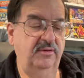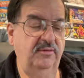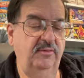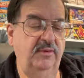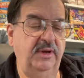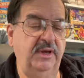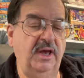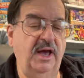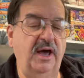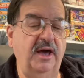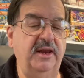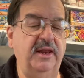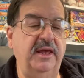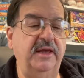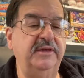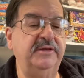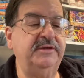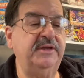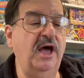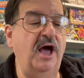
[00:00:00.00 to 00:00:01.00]
We got
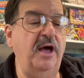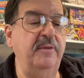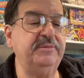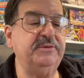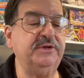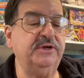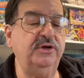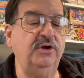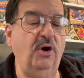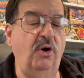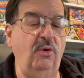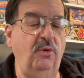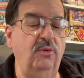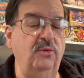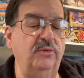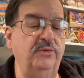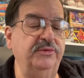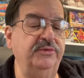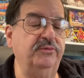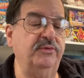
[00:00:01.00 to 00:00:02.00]
a Topps
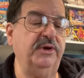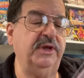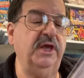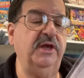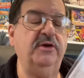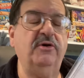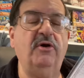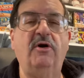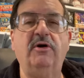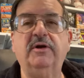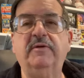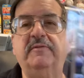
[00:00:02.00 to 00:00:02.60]
Gold rookie card